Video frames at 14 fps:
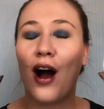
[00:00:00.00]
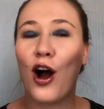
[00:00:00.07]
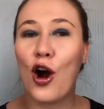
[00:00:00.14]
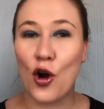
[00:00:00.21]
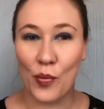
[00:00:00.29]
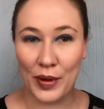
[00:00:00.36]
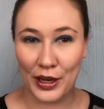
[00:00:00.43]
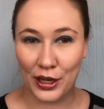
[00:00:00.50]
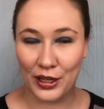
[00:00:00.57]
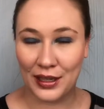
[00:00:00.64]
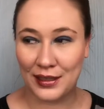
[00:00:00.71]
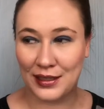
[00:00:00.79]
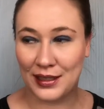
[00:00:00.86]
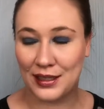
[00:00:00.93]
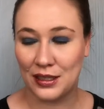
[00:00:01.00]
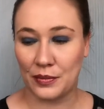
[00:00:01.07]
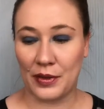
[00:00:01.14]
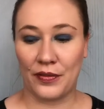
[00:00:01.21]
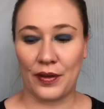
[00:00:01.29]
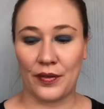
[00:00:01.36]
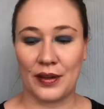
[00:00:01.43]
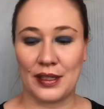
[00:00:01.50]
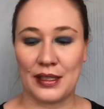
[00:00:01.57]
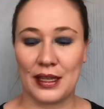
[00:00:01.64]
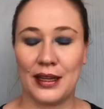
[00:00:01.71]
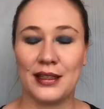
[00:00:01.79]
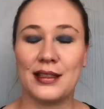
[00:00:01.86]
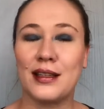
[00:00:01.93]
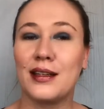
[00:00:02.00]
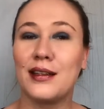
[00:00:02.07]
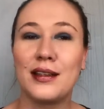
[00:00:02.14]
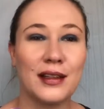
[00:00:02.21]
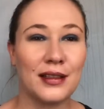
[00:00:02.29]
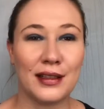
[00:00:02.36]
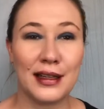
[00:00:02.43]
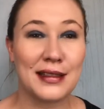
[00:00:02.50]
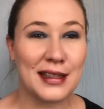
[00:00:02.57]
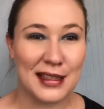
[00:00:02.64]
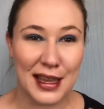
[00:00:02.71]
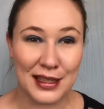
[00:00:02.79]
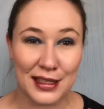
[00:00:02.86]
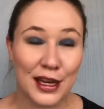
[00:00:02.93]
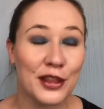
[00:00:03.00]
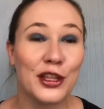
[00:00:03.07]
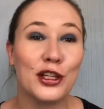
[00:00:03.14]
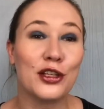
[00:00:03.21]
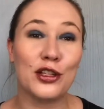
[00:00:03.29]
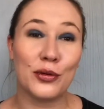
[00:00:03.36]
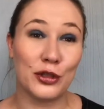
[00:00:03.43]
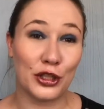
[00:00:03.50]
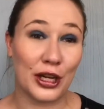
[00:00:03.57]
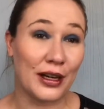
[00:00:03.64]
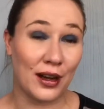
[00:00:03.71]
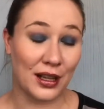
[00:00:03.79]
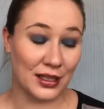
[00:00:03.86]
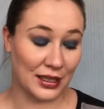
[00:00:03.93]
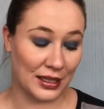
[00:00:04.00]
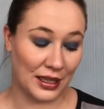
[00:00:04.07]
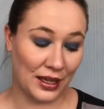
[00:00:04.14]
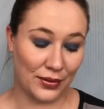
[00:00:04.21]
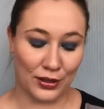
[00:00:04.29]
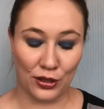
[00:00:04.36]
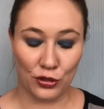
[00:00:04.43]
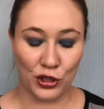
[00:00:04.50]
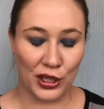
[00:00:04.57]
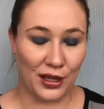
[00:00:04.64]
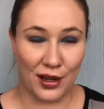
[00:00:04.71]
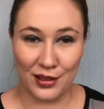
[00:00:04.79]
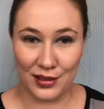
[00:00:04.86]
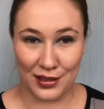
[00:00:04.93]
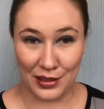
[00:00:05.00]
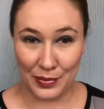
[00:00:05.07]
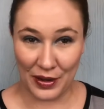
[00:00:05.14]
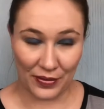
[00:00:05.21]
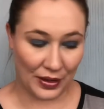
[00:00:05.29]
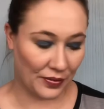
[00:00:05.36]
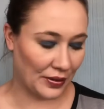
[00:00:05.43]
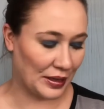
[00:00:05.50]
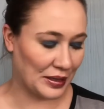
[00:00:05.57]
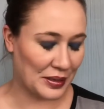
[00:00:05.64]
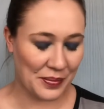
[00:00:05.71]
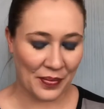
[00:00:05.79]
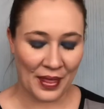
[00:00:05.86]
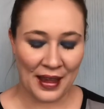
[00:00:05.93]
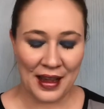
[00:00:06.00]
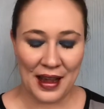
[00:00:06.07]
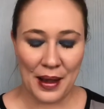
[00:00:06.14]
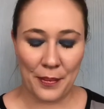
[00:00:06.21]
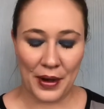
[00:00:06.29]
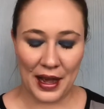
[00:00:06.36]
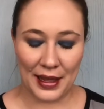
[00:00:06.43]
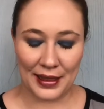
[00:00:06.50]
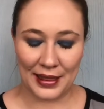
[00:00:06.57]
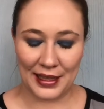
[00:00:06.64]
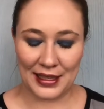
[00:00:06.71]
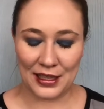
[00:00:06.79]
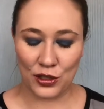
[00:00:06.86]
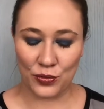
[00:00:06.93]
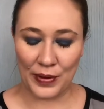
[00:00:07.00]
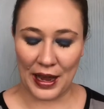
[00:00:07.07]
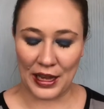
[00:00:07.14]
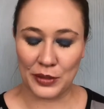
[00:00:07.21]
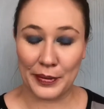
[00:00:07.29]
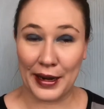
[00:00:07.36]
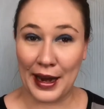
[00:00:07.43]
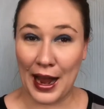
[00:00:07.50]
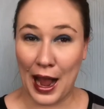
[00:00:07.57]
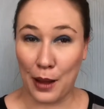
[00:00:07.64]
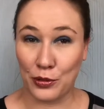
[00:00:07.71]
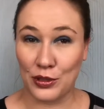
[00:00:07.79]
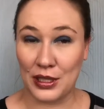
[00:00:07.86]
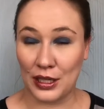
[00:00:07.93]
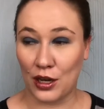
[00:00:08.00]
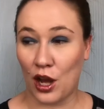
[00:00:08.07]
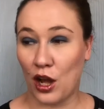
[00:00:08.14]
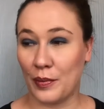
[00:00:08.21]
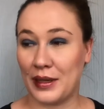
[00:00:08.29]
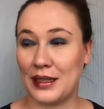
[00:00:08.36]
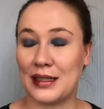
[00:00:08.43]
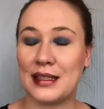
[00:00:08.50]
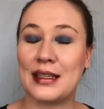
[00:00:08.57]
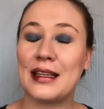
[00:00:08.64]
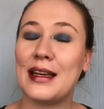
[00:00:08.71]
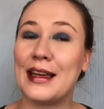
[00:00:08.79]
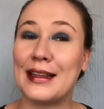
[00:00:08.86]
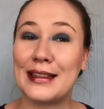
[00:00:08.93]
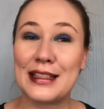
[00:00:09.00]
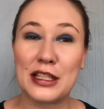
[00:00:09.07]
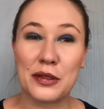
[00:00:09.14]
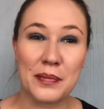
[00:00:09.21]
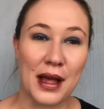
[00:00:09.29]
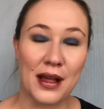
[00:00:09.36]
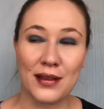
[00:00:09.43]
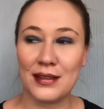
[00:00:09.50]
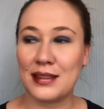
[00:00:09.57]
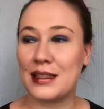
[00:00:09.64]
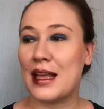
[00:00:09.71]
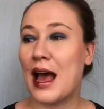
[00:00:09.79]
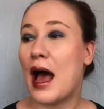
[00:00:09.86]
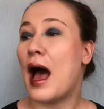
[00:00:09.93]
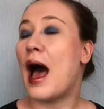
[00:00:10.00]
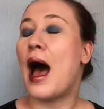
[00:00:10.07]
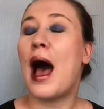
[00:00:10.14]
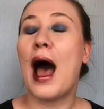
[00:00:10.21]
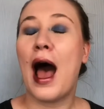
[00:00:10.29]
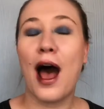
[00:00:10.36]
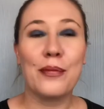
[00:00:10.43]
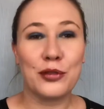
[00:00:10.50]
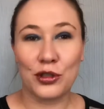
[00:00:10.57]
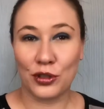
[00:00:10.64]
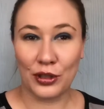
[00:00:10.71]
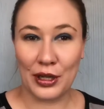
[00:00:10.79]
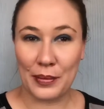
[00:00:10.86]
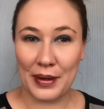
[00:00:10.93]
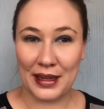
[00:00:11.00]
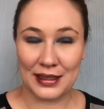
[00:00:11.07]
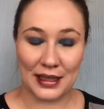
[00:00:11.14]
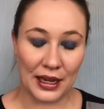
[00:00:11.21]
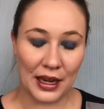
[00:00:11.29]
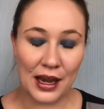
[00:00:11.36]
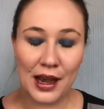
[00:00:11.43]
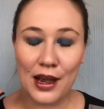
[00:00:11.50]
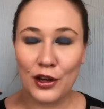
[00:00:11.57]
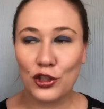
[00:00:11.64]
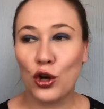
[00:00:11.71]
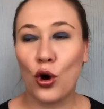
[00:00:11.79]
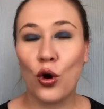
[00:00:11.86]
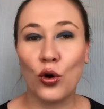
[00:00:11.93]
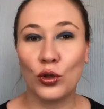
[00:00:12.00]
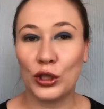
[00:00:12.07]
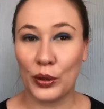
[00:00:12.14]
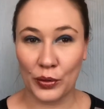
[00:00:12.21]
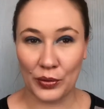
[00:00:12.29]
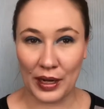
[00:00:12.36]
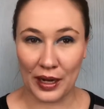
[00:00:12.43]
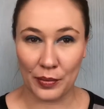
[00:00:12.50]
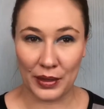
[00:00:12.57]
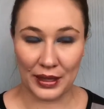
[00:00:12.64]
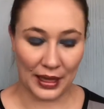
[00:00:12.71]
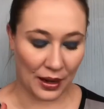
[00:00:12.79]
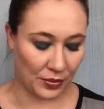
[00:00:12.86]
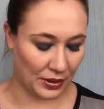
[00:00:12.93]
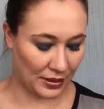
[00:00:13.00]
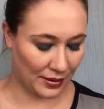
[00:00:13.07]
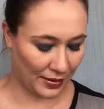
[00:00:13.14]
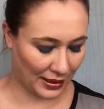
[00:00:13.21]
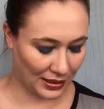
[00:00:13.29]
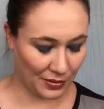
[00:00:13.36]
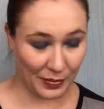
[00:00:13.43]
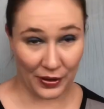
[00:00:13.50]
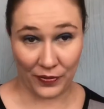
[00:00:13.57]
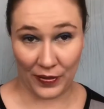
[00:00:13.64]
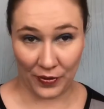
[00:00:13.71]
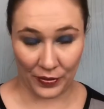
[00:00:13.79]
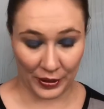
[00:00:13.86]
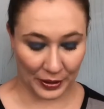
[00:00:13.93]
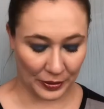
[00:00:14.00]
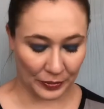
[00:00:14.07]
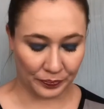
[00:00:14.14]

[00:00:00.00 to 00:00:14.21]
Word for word: Oh my goodness, this is my favorite scent. It does has nothing to do with Jane Austen, even though Jane Austen's my favorite but this is raspberry, apples, and almonds. It smells absolutely amazing. Totally would recommend that one. That's my favorite.